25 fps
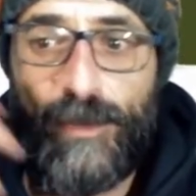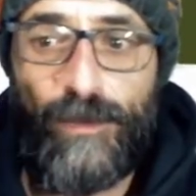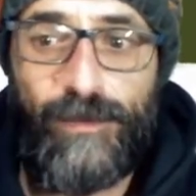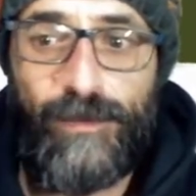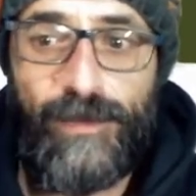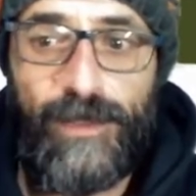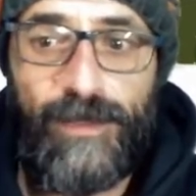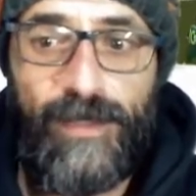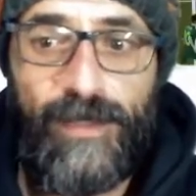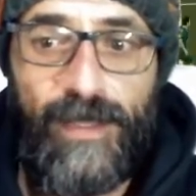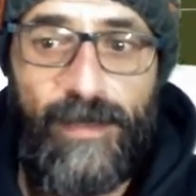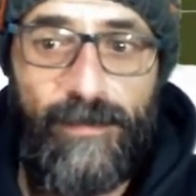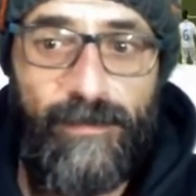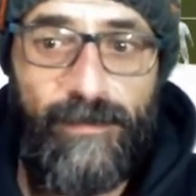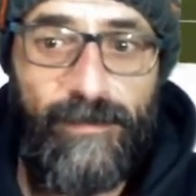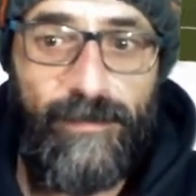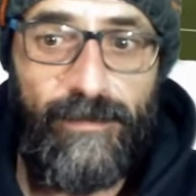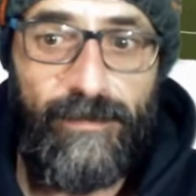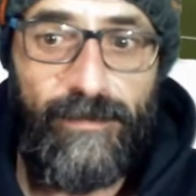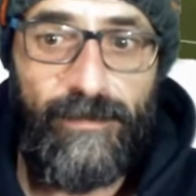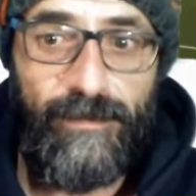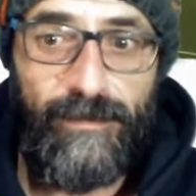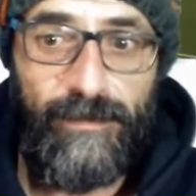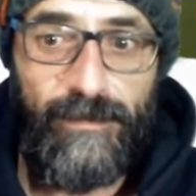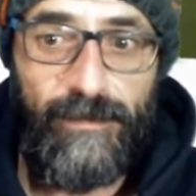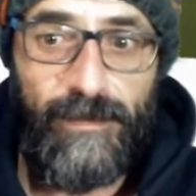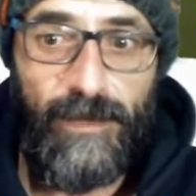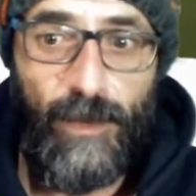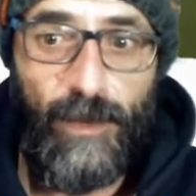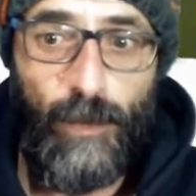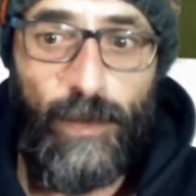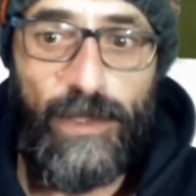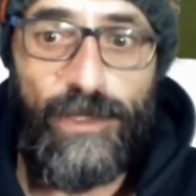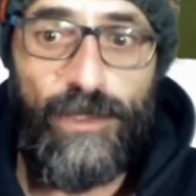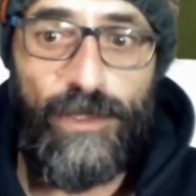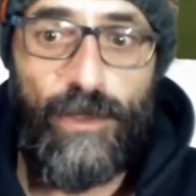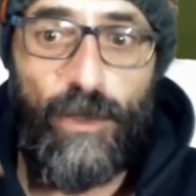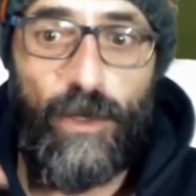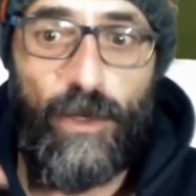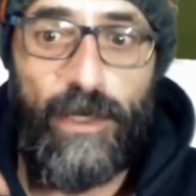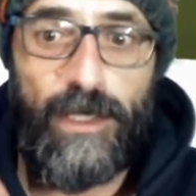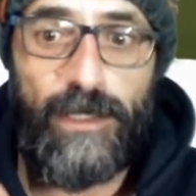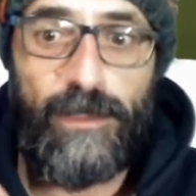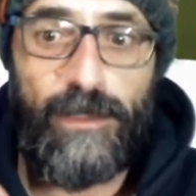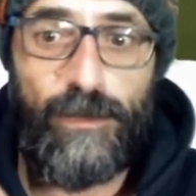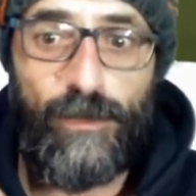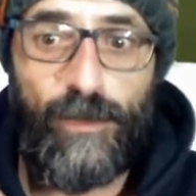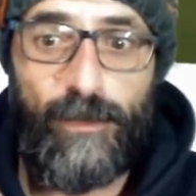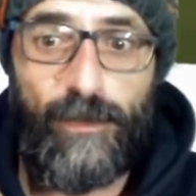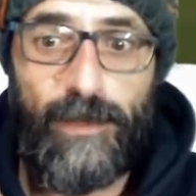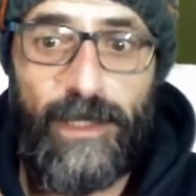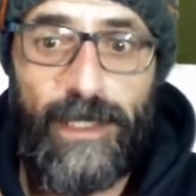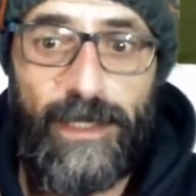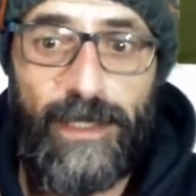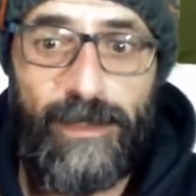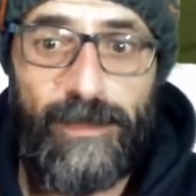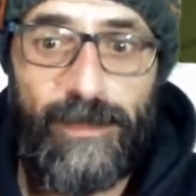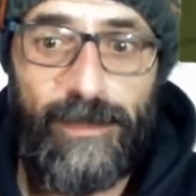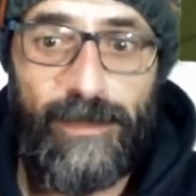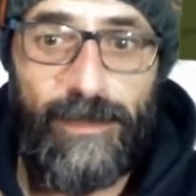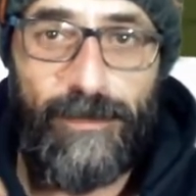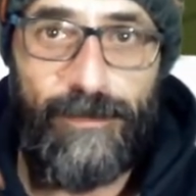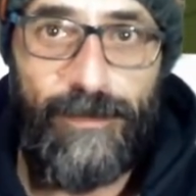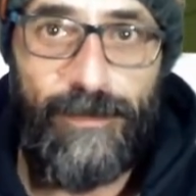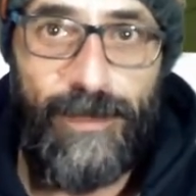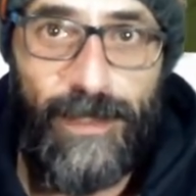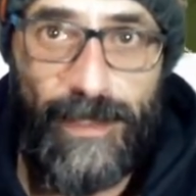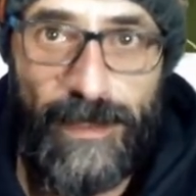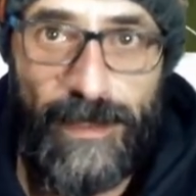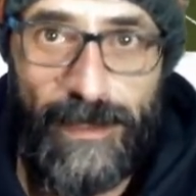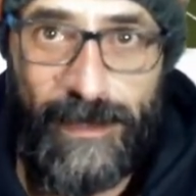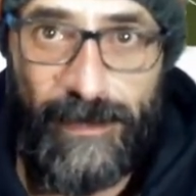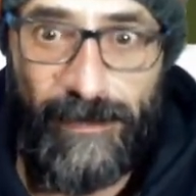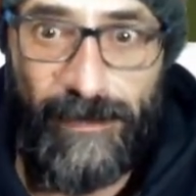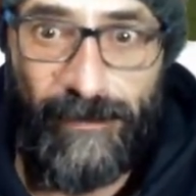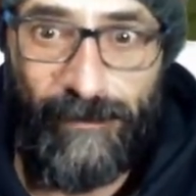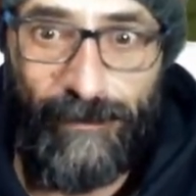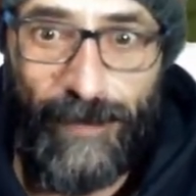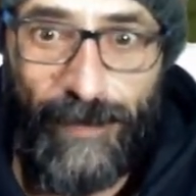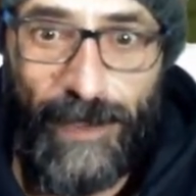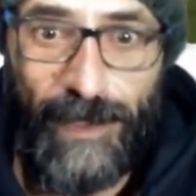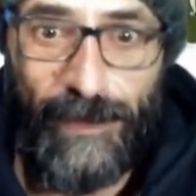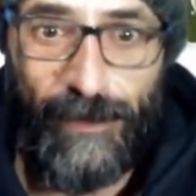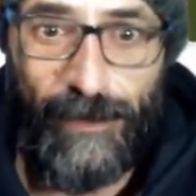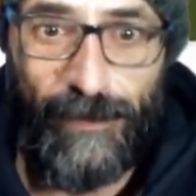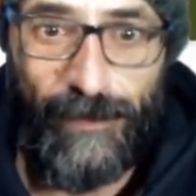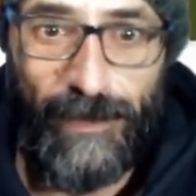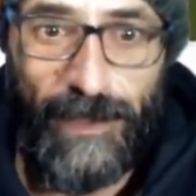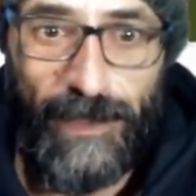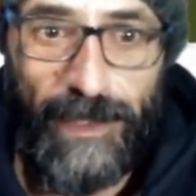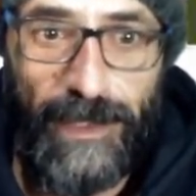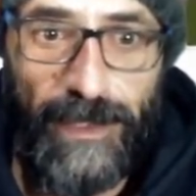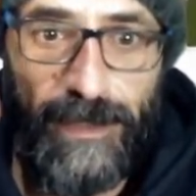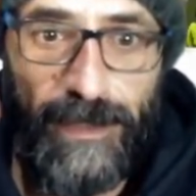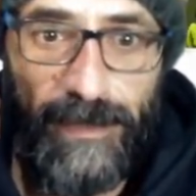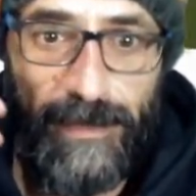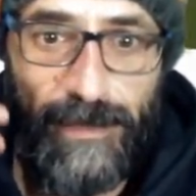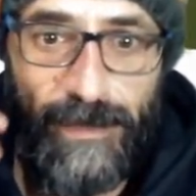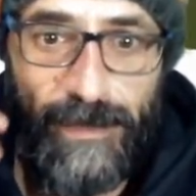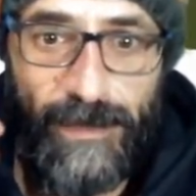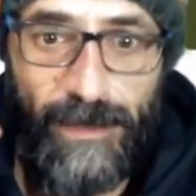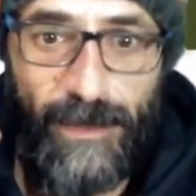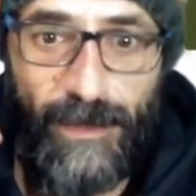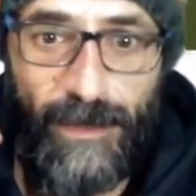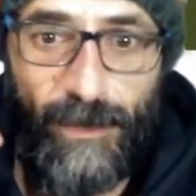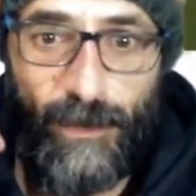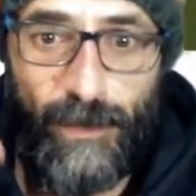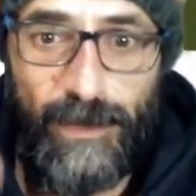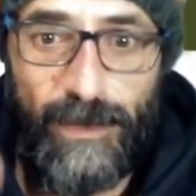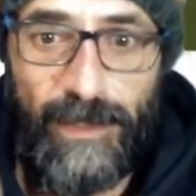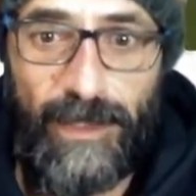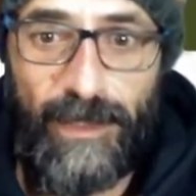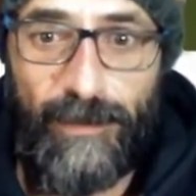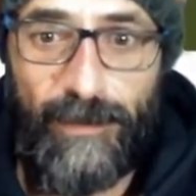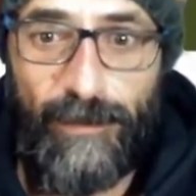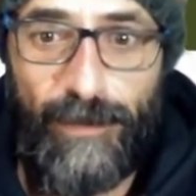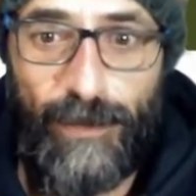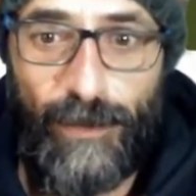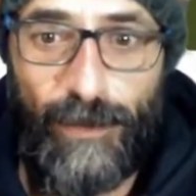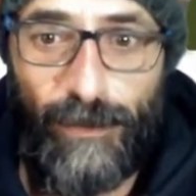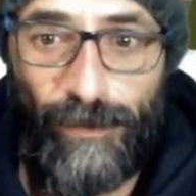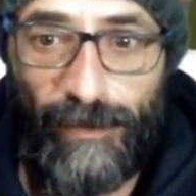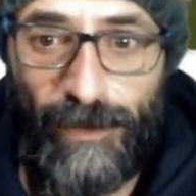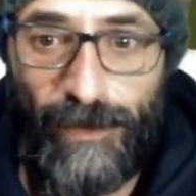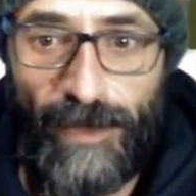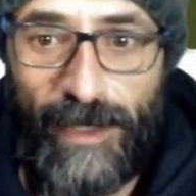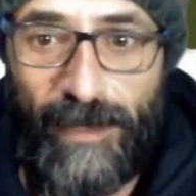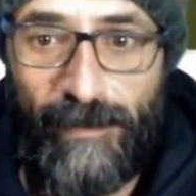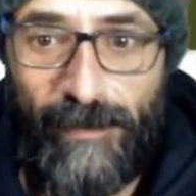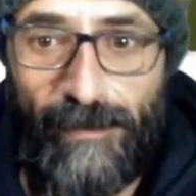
the team. We already dominated the first part of the league. So with an improved team,